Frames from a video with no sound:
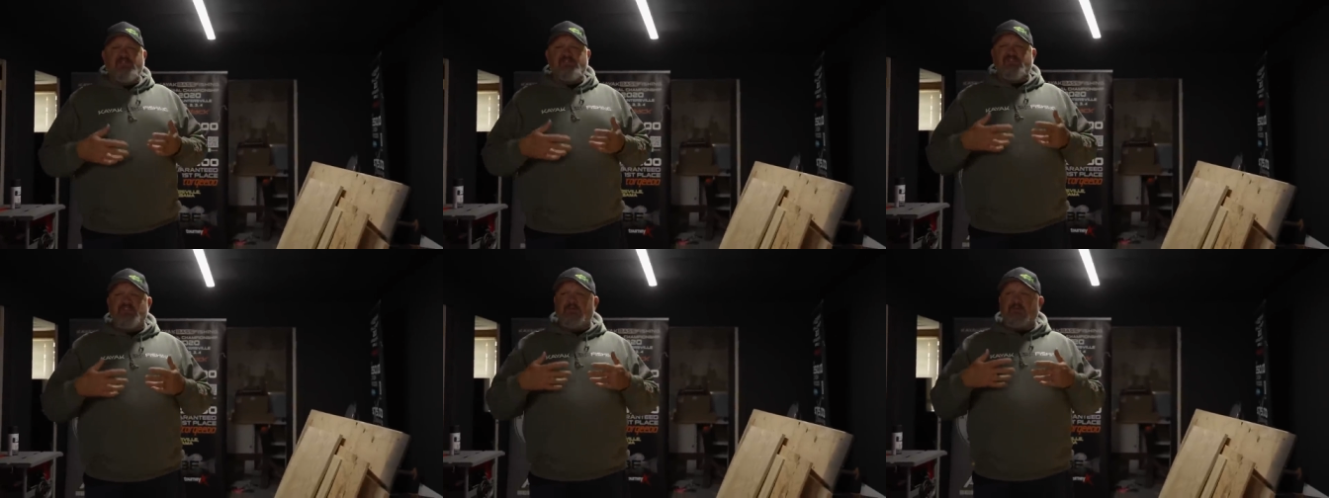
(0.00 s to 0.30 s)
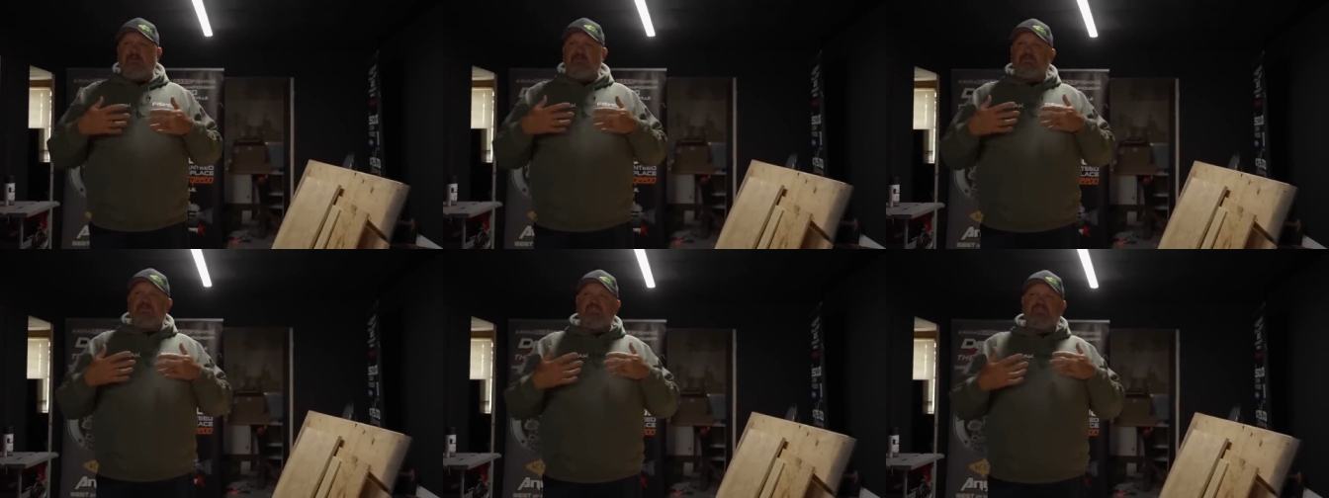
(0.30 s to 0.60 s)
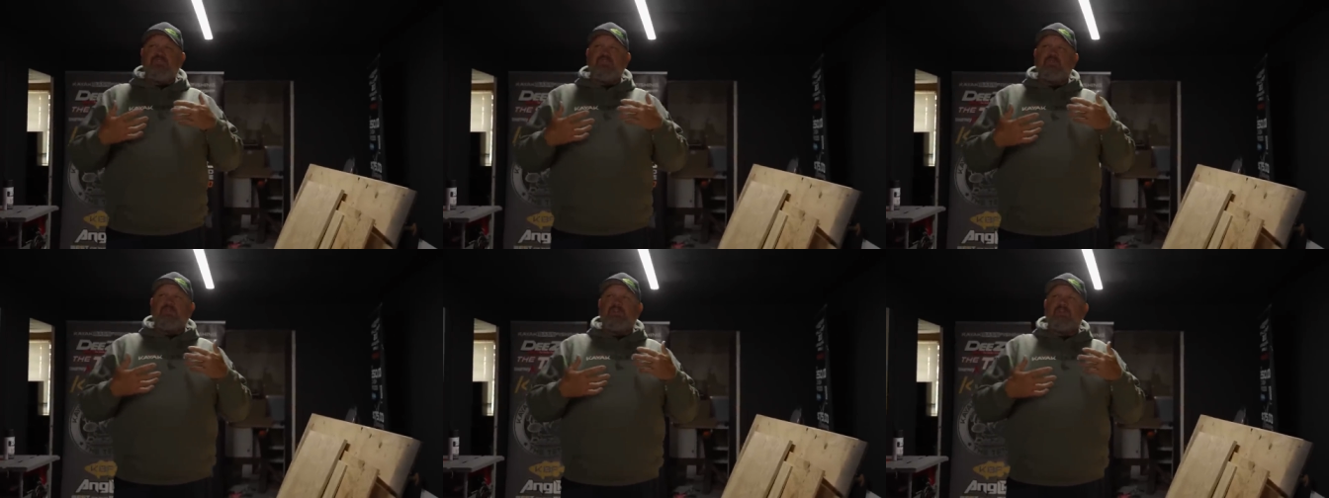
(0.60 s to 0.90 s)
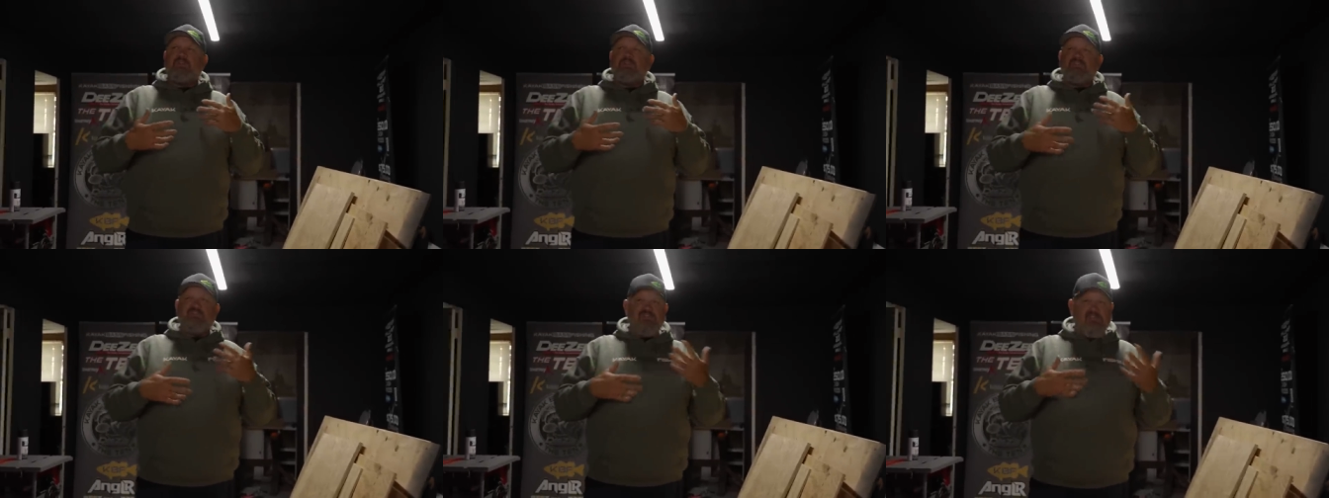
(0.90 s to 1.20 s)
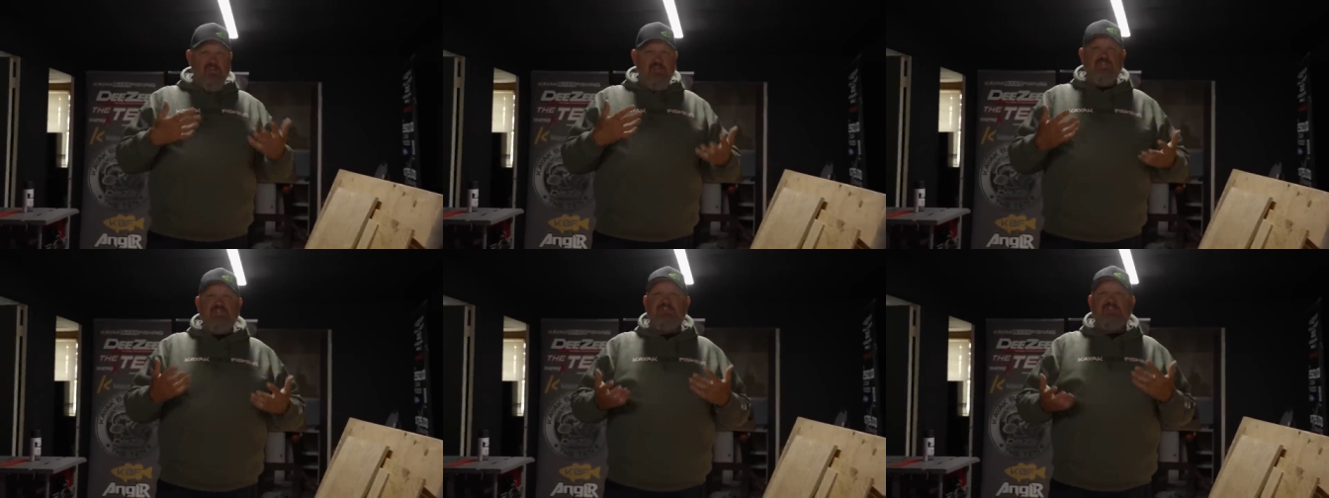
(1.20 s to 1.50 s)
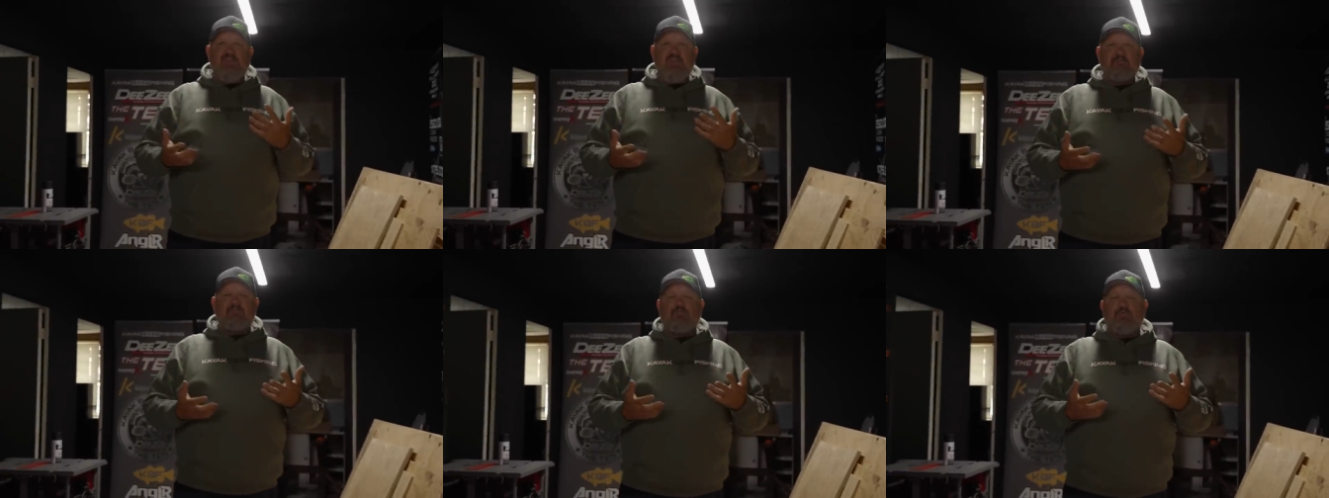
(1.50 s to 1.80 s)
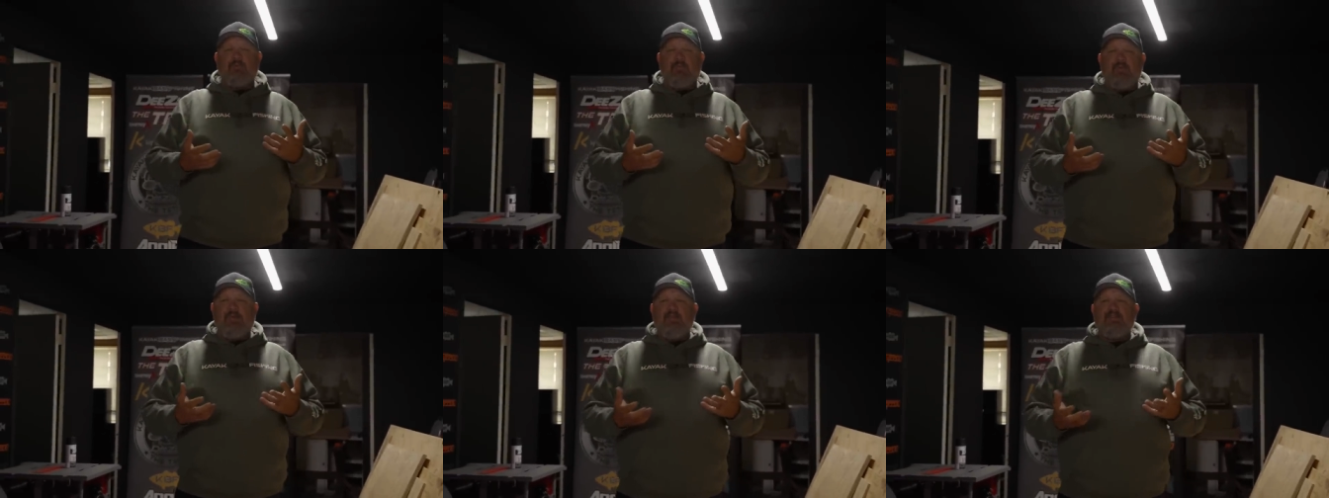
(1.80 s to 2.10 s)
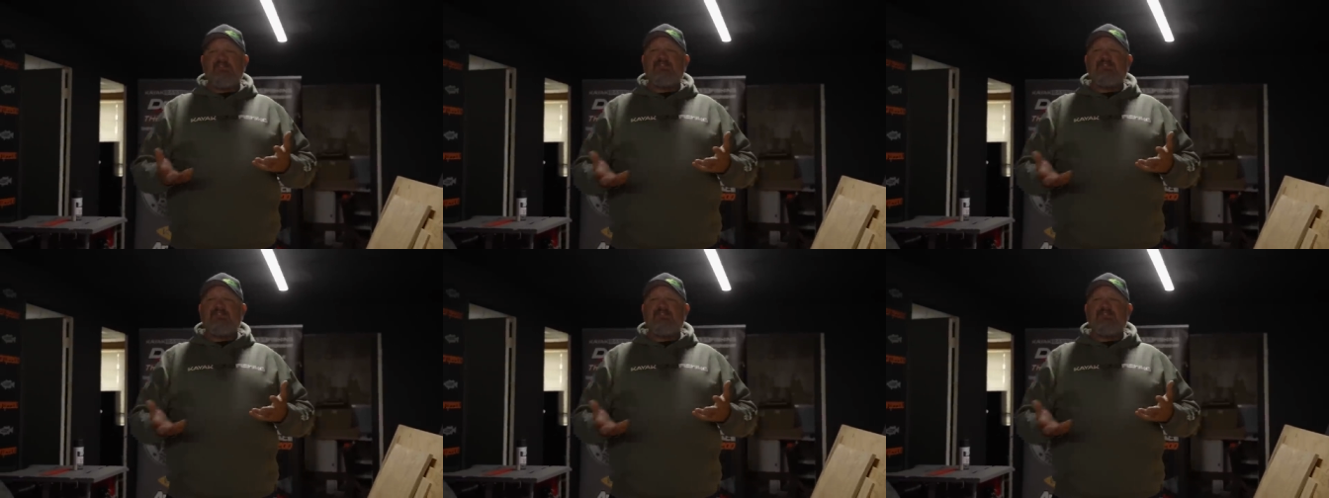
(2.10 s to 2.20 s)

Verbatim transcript: It's going to be for shooting discussion type format.